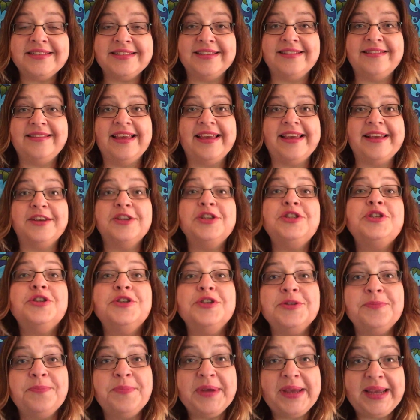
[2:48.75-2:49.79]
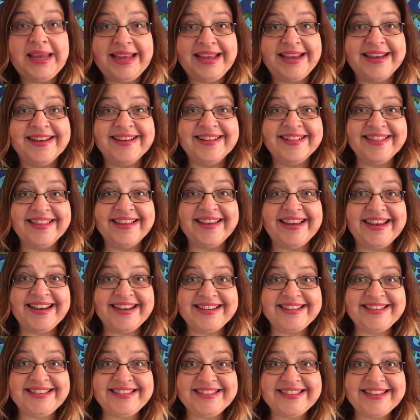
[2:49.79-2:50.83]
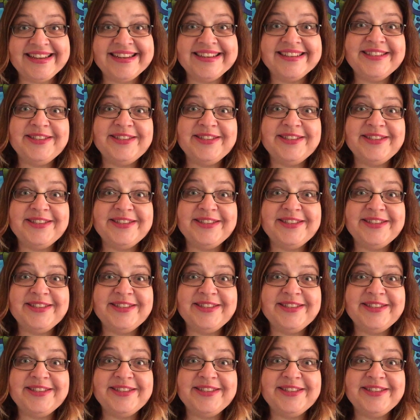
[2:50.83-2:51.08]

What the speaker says: to think should be linked